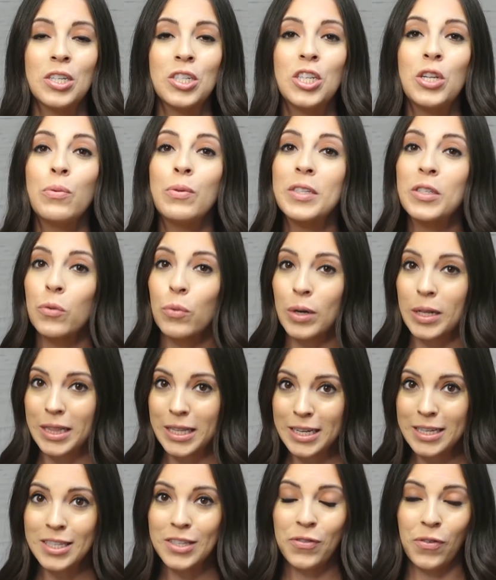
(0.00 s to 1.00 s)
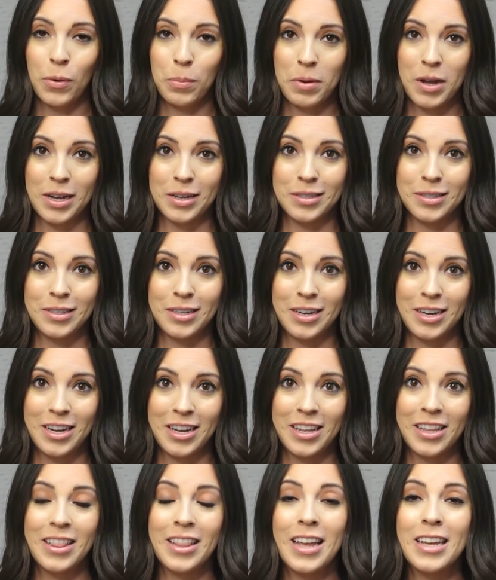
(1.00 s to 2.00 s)
She was released from
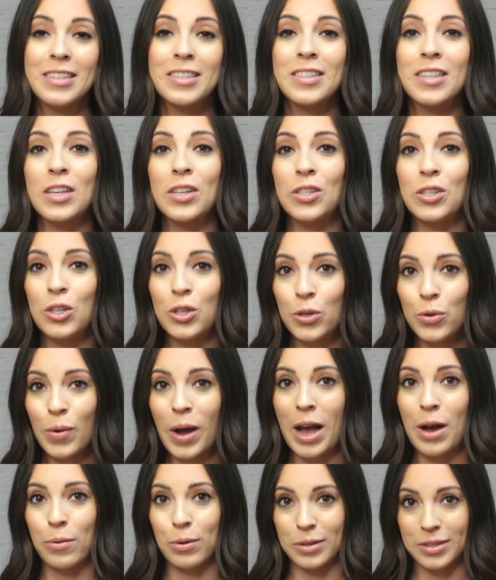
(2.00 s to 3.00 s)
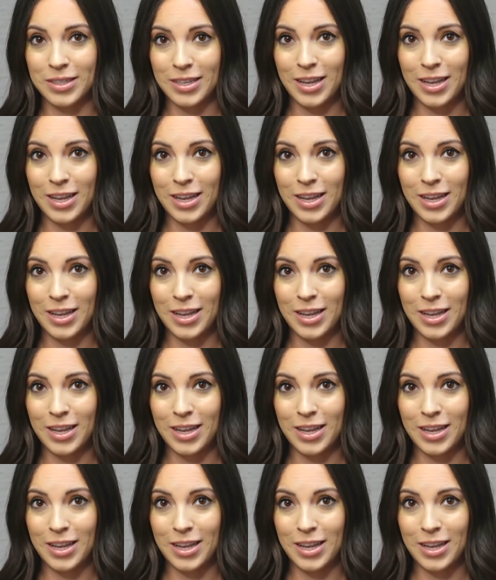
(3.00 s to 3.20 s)
custody less than 2 hours